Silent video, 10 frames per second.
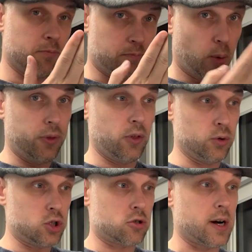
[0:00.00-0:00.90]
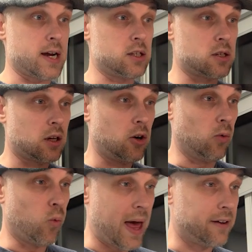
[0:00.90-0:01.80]
both of those trades
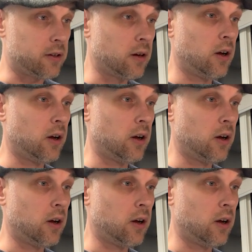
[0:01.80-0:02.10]
went,